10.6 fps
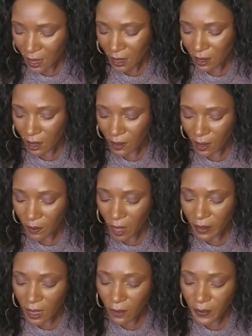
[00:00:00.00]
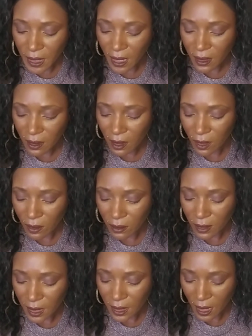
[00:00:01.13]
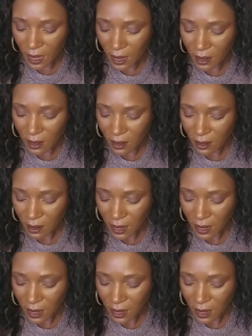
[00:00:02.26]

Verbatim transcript: So the Mario Badescu Skin